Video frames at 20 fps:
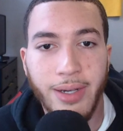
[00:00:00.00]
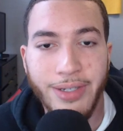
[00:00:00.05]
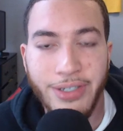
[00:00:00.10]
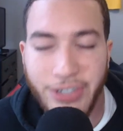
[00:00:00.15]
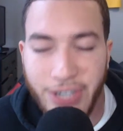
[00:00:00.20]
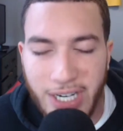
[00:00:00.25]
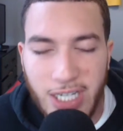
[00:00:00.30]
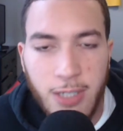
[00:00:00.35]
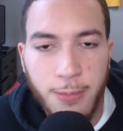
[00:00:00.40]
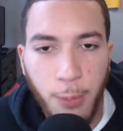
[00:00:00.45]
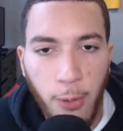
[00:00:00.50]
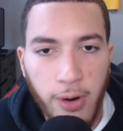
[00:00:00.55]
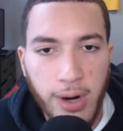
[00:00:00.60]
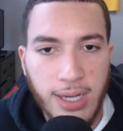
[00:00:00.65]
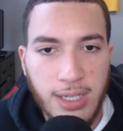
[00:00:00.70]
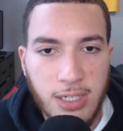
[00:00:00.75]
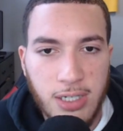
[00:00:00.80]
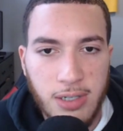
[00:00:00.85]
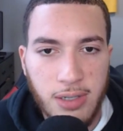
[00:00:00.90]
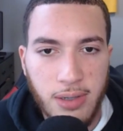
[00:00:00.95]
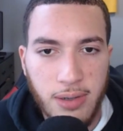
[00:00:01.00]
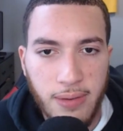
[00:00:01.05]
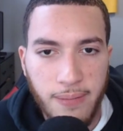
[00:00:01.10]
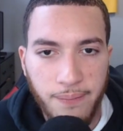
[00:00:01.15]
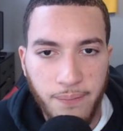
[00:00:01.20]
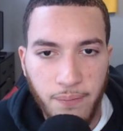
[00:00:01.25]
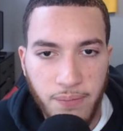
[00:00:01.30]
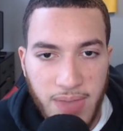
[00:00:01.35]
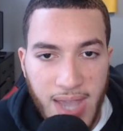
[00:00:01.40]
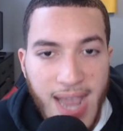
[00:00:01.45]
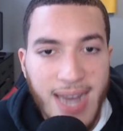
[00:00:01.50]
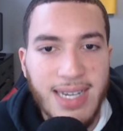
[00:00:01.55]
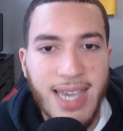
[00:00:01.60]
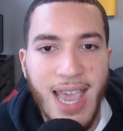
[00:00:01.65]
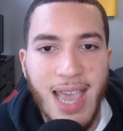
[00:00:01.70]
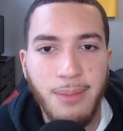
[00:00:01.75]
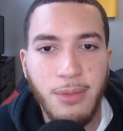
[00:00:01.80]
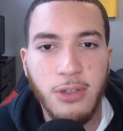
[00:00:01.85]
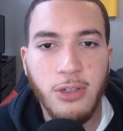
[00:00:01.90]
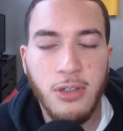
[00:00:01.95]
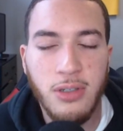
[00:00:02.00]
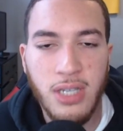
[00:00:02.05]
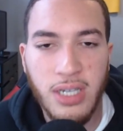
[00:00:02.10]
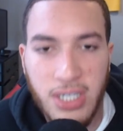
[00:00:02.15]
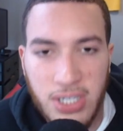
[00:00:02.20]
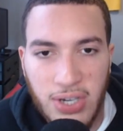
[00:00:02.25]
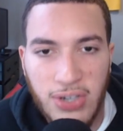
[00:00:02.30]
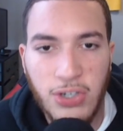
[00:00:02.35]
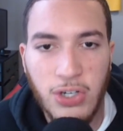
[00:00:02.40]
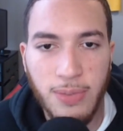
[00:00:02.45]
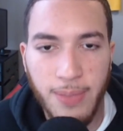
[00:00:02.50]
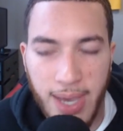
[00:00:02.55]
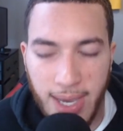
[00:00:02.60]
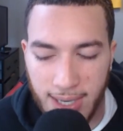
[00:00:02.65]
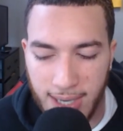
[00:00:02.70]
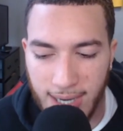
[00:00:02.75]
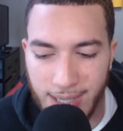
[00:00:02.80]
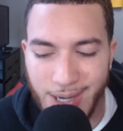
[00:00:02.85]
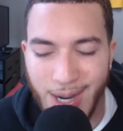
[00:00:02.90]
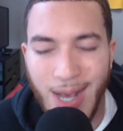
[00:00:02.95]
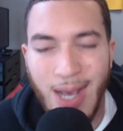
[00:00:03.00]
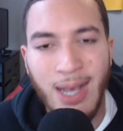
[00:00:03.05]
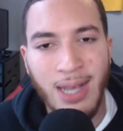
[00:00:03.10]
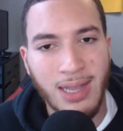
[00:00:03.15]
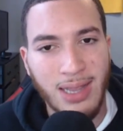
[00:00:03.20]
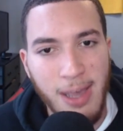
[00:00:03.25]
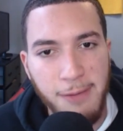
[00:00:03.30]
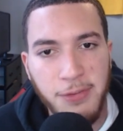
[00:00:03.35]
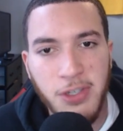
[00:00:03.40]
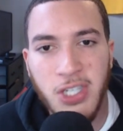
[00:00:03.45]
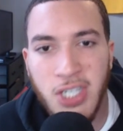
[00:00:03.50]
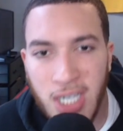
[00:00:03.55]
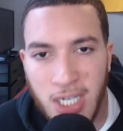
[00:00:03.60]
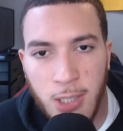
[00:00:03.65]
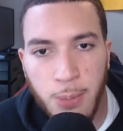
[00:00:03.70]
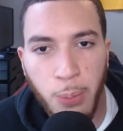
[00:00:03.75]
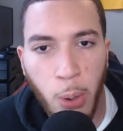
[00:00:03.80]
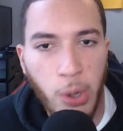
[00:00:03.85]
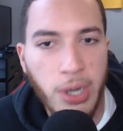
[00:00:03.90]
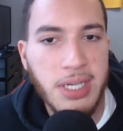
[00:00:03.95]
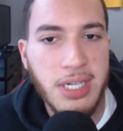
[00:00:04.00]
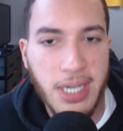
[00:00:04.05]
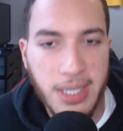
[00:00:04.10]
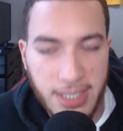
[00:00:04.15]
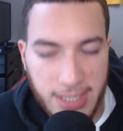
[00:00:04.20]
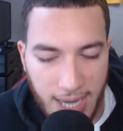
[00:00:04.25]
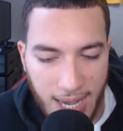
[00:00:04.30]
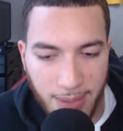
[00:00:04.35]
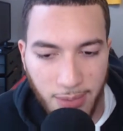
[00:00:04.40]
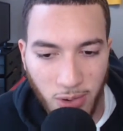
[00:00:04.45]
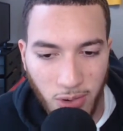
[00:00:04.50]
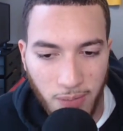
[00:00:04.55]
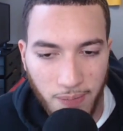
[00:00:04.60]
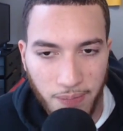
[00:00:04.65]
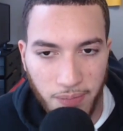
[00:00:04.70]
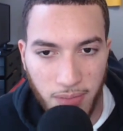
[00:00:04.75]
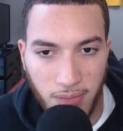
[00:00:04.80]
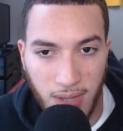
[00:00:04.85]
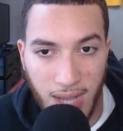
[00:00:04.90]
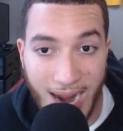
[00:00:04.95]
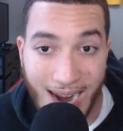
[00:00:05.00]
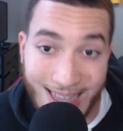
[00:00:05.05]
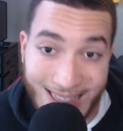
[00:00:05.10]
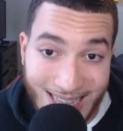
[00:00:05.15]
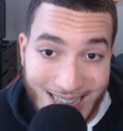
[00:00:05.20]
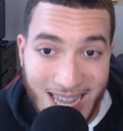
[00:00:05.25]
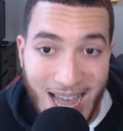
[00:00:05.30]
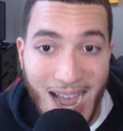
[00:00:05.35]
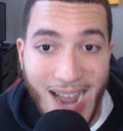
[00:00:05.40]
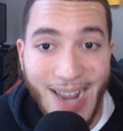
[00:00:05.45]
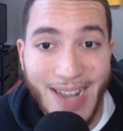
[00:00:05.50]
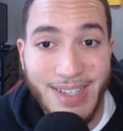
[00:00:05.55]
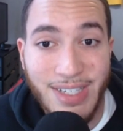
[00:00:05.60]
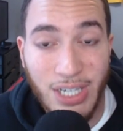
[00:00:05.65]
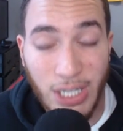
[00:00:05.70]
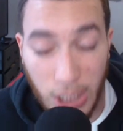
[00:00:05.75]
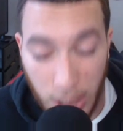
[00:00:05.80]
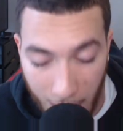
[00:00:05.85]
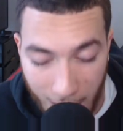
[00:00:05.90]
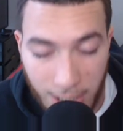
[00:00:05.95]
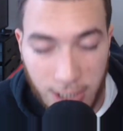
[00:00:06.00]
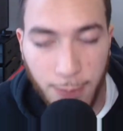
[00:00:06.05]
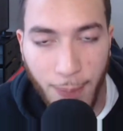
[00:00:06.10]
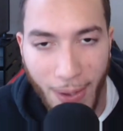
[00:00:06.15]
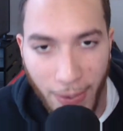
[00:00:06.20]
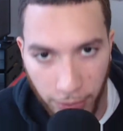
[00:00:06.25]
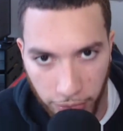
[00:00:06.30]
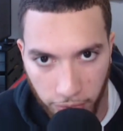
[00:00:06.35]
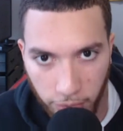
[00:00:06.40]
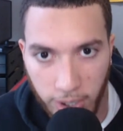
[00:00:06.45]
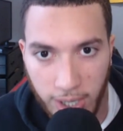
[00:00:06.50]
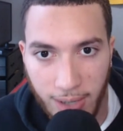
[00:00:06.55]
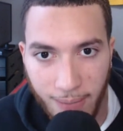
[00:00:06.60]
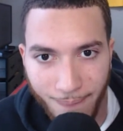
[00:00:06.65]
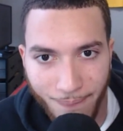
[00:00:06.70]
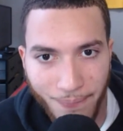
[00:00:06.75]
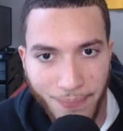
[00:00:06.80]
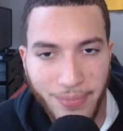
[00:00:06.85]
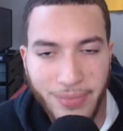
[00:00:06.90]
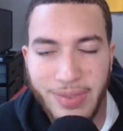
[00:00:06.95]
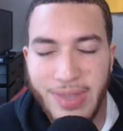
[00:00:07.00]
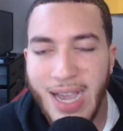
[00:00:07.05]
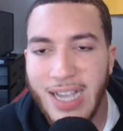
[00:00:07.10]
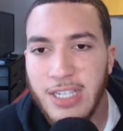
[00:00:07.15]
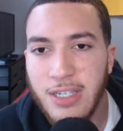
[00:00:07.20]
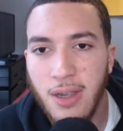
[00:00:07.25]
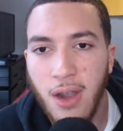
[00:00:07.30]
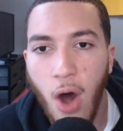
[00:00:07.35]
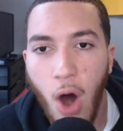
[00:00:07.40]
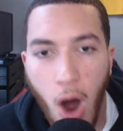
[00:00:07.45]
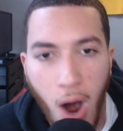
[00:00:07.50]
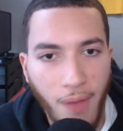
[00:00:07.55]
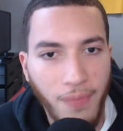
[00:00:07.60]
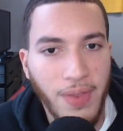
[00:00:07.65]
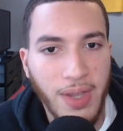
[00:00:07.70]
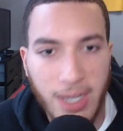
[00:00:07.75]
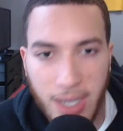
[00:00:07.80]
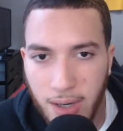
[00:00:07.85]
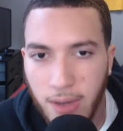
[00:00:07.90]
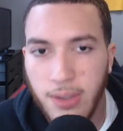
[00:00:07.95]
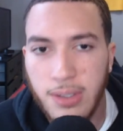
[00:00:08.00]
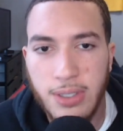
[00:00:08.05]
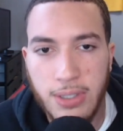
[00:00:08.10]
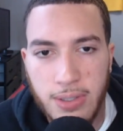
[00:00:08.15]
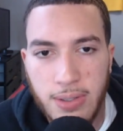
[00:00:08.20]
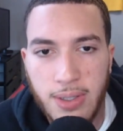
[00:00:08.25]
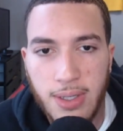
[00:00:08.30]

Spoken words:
6 points. Dan Campbell's decision-making left 6 points on the table, and the Lions lost by 3. That's on the coach.